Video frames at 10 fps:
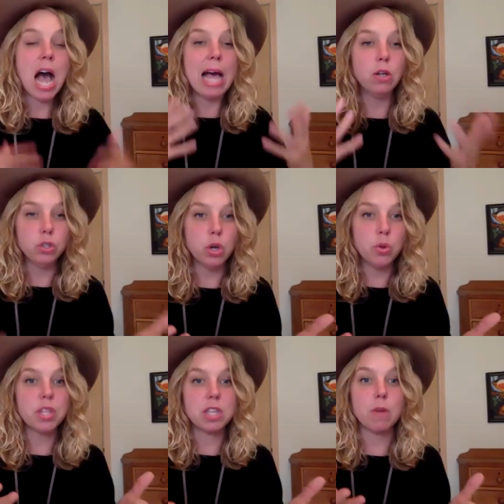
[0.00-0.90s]
I'll know
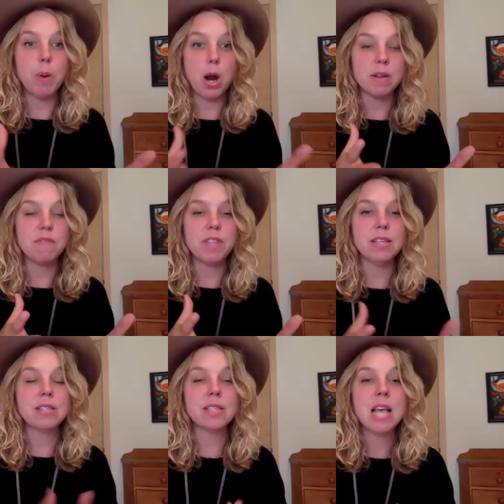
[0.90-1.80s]
that they're part of
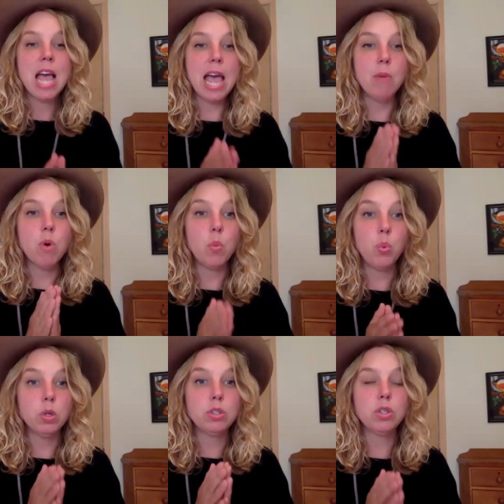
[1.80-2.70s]
this. And what
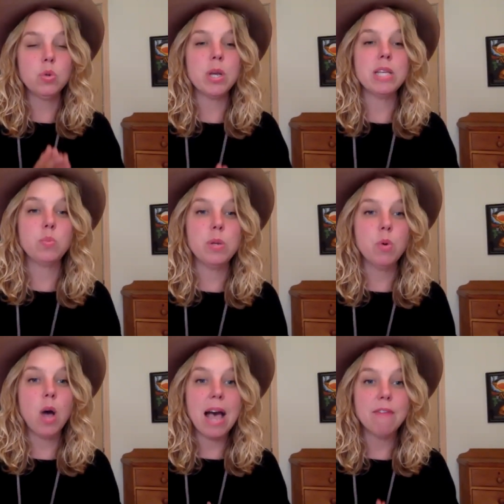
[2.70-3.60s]
we'll do is we
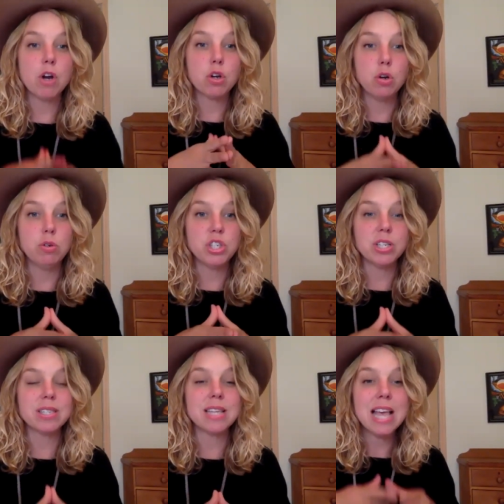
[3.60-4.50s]
will have our
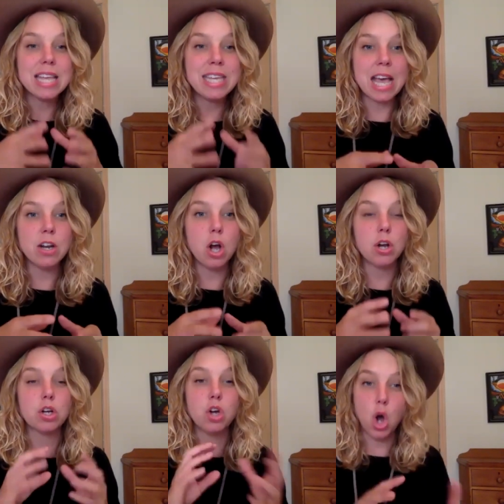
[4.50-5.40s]
coaches get on
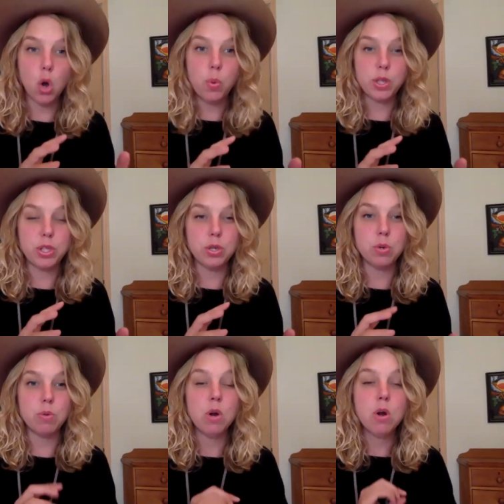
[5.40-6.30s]
a call with
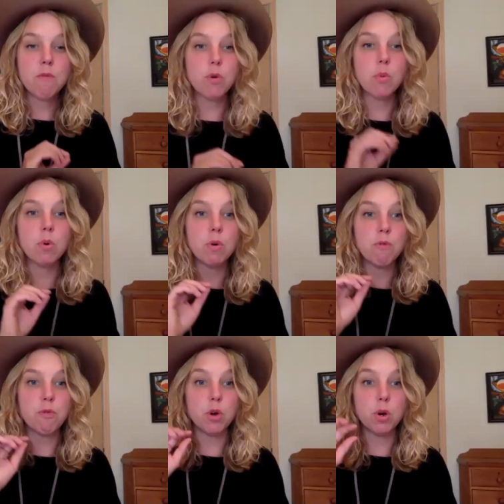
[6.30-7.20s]
you for
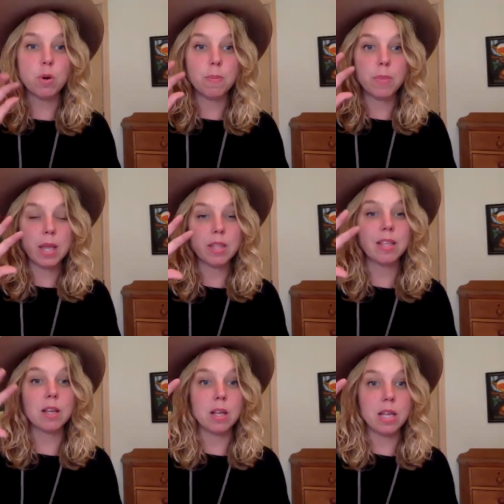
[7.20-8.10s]
for
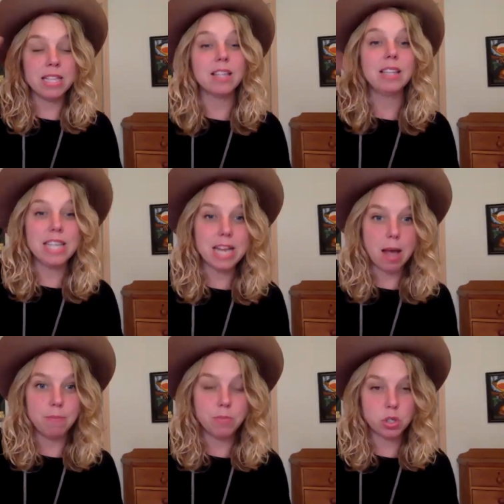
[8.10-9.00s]
the, in the lead
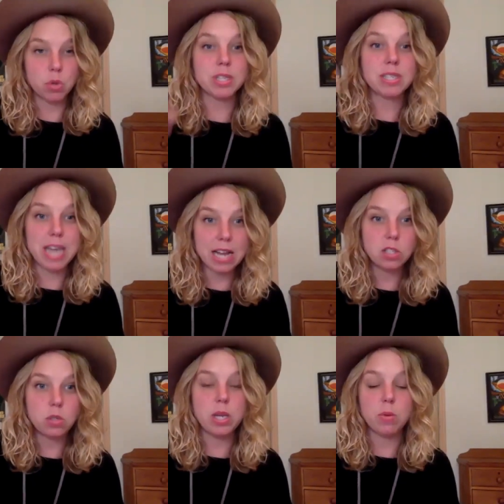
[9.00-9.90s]
up. So this next
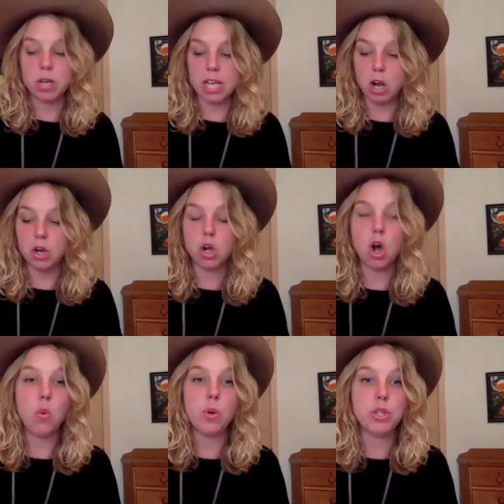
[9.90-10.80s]
week we'll get on a
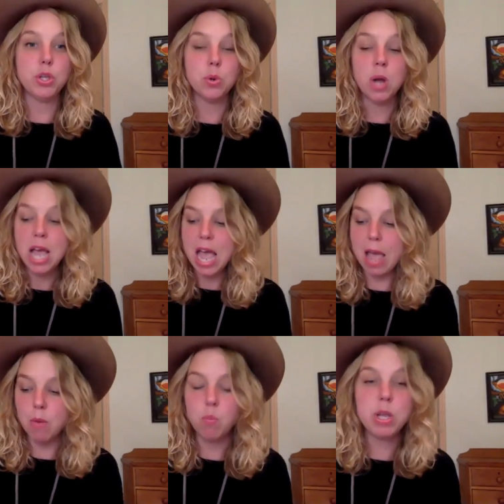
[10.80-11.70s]
call with you
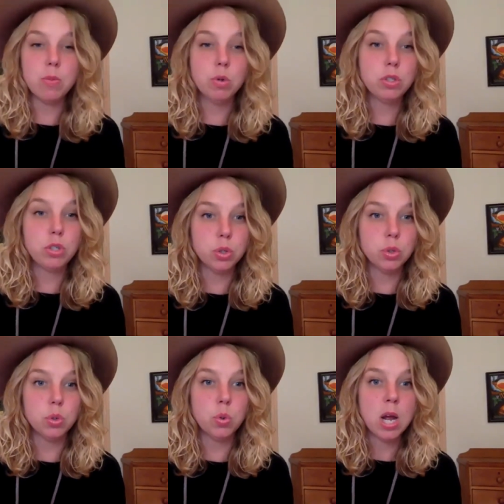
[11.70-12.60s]
and we will
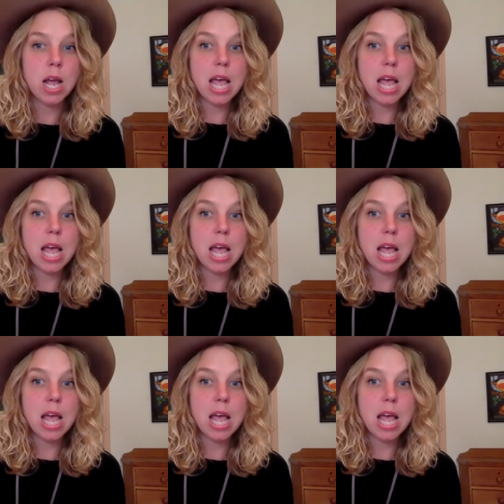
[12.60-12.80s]
do